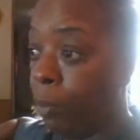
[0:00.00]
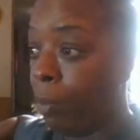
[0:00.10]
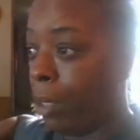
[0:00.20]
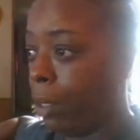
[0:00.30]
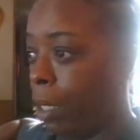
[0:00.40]

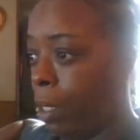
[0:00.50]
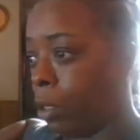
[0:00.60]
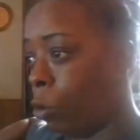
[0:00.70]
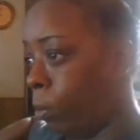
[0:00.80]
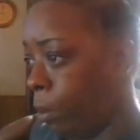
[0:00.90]
Even my
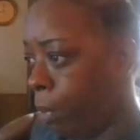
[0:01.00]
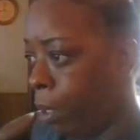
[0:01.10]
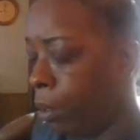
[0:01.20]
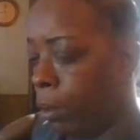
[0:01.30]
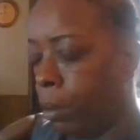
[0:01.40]
dad told me
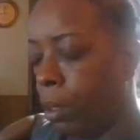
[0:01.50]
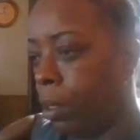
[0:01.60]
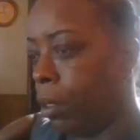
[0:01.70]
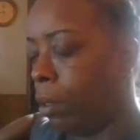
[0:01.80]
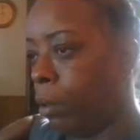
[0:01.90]
about it.
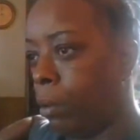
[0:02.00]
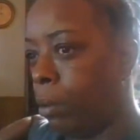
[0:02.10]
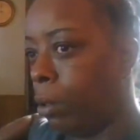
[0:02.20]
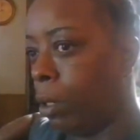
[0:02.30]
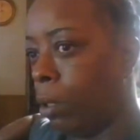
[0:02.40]
And
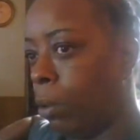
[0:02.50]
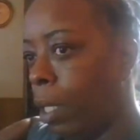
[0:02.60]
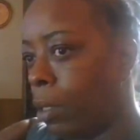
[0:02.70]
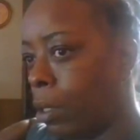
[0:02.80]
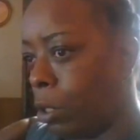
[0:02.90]
you know,
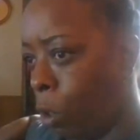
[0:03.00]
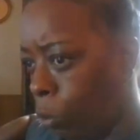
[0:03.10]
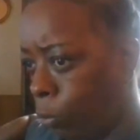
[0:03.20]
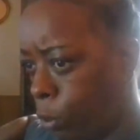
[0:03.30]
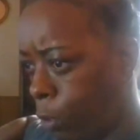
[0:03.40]
as a
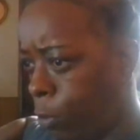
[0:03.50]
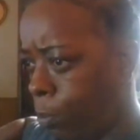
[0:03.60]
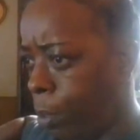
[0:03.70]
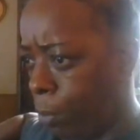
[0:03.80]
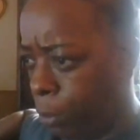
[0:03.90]
soldier service
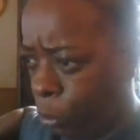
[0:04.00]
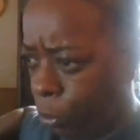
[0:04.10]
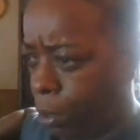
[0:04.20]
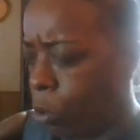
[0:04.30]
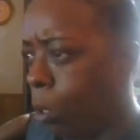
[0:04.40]
member, of
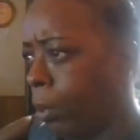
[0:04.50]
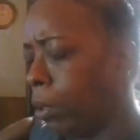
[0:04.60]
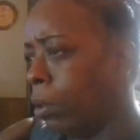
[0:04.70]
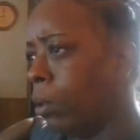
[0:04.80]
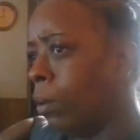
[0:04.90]
U.S. Army,